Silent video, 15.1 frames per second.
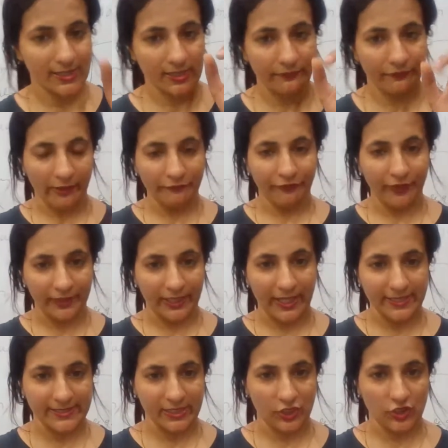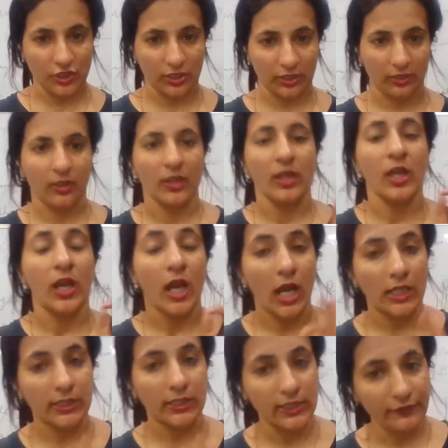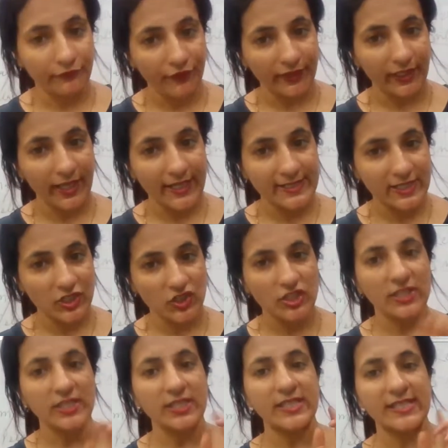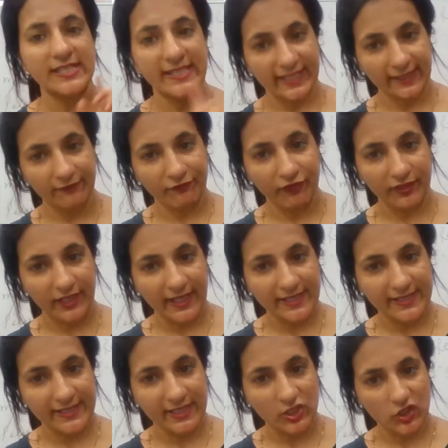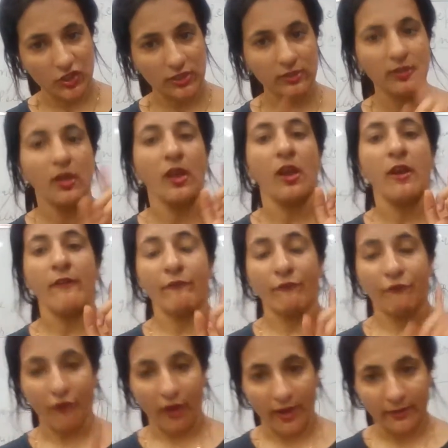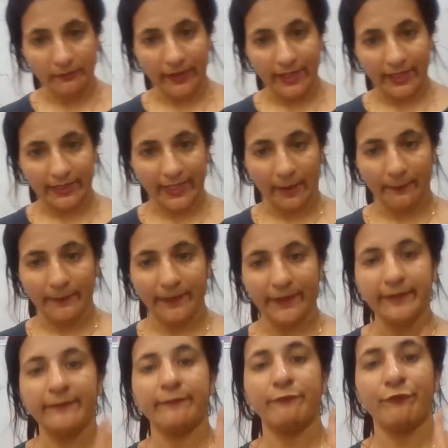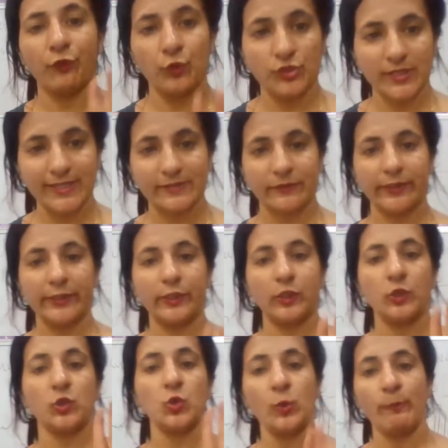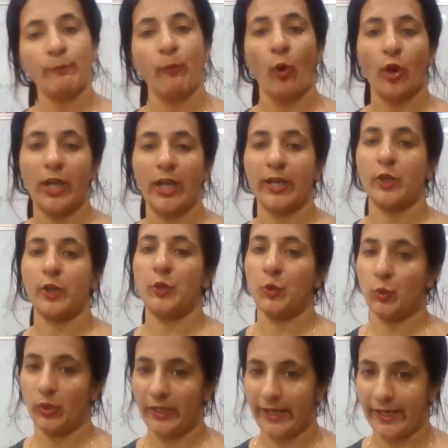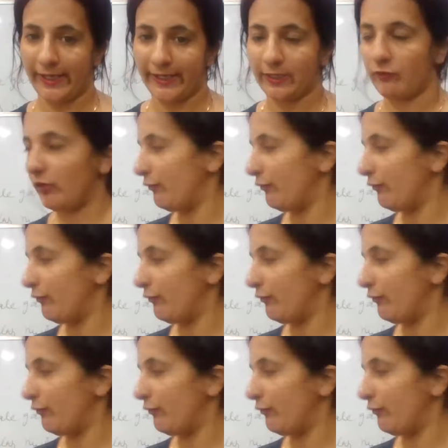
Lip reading: Okay, this is a one fertilization. Other fertilization, second fertilization, one male gamete fuses with two polar nuclei.